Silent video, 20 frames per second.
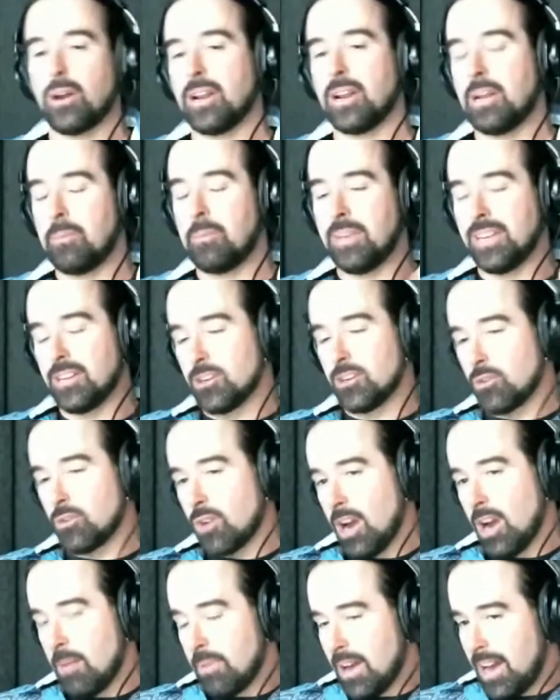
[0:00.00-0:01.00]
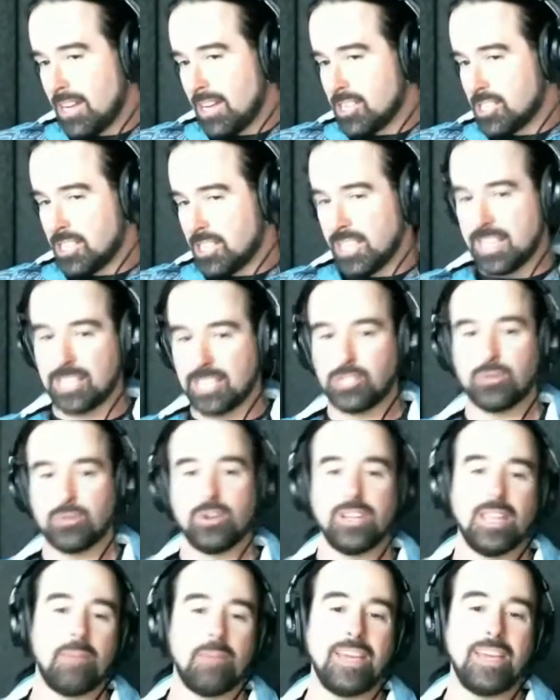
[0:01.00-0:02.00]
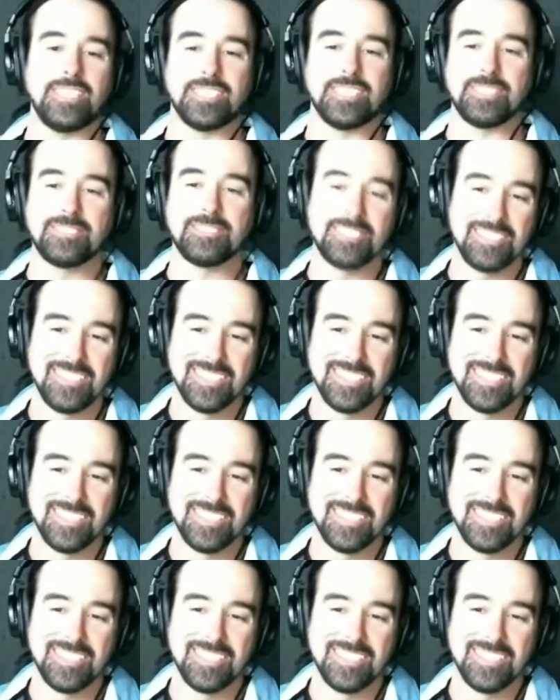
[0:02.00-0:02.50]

I didn't mean to interrupt. I just think that's really amazing.